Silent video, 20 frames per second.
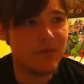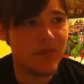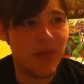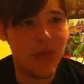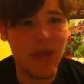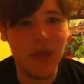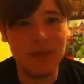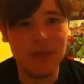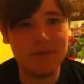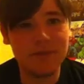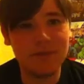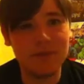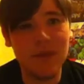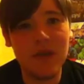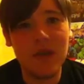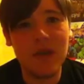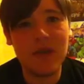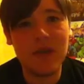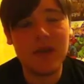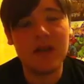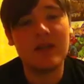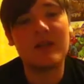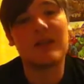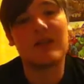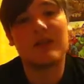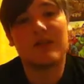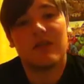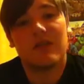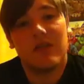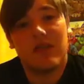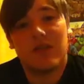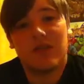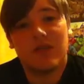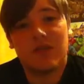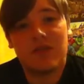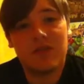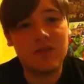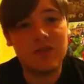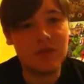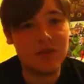Yeah, that's all I
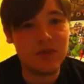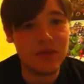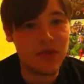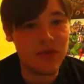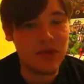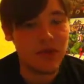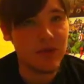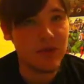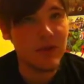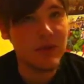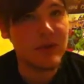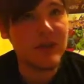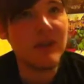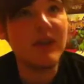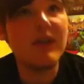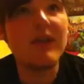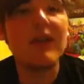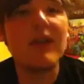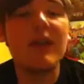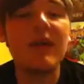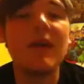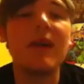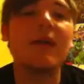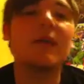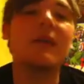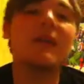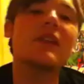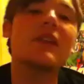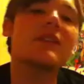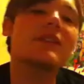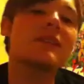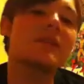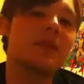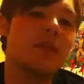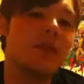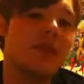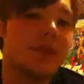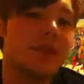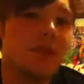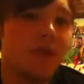just kind of want to say. Anyway, this
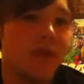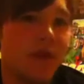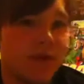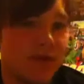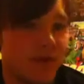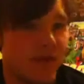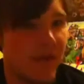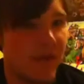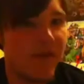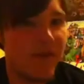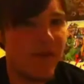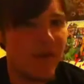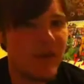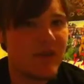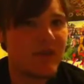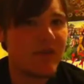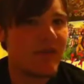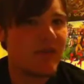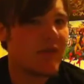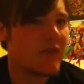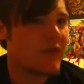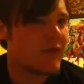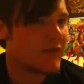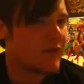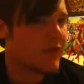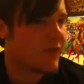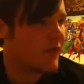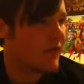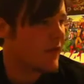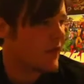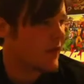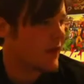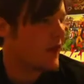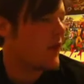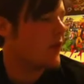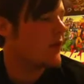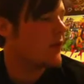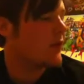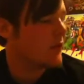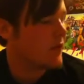for my first
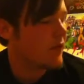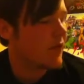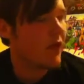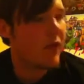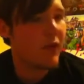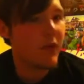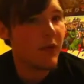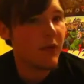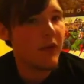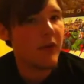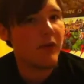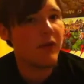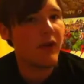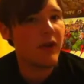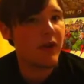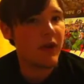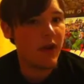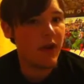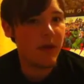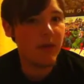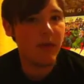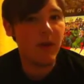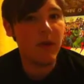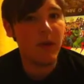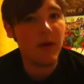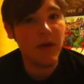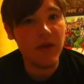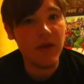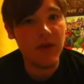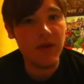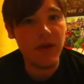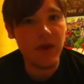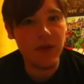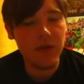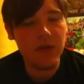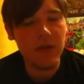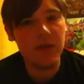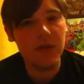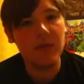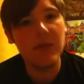video review, if I can get my words
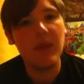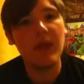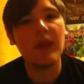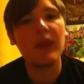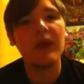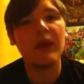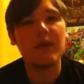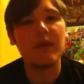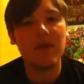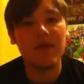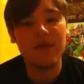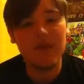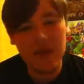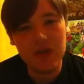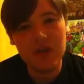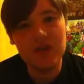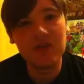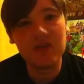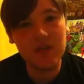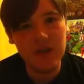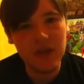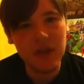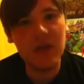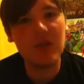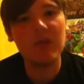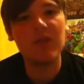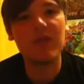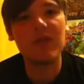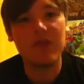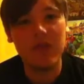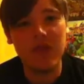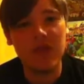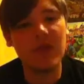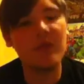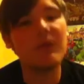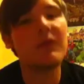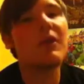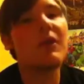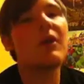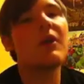out. My first video
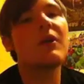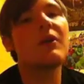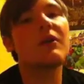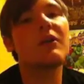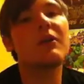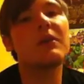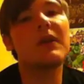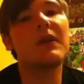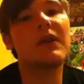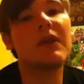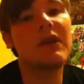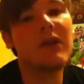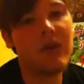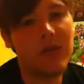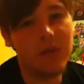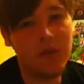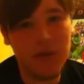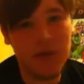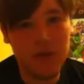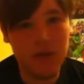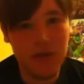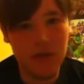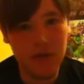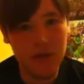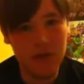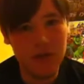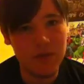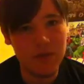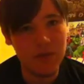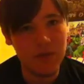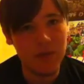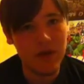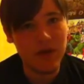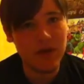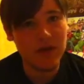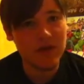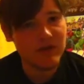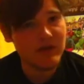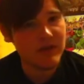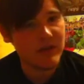review will be on a movie I have been
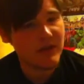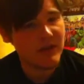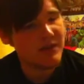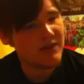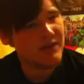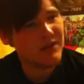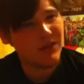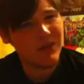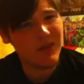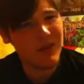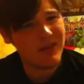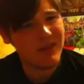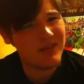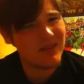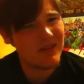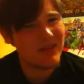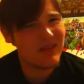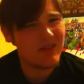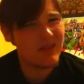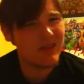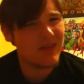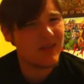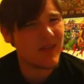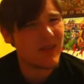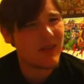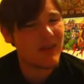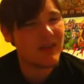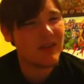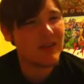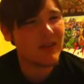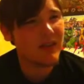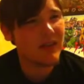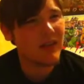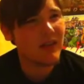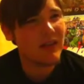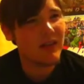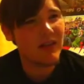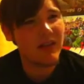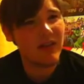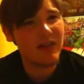waiting since
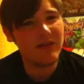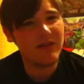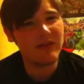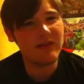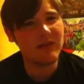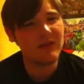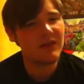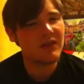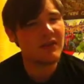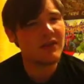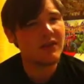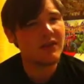2011.